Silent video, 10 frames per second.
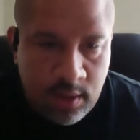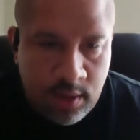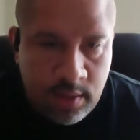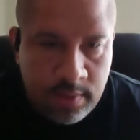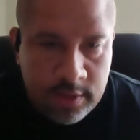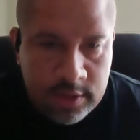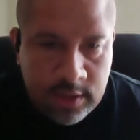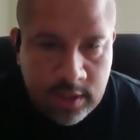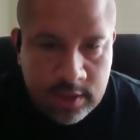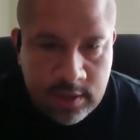Let me
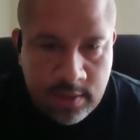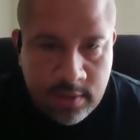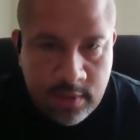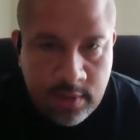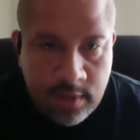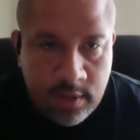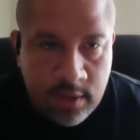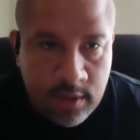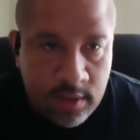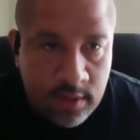check something here.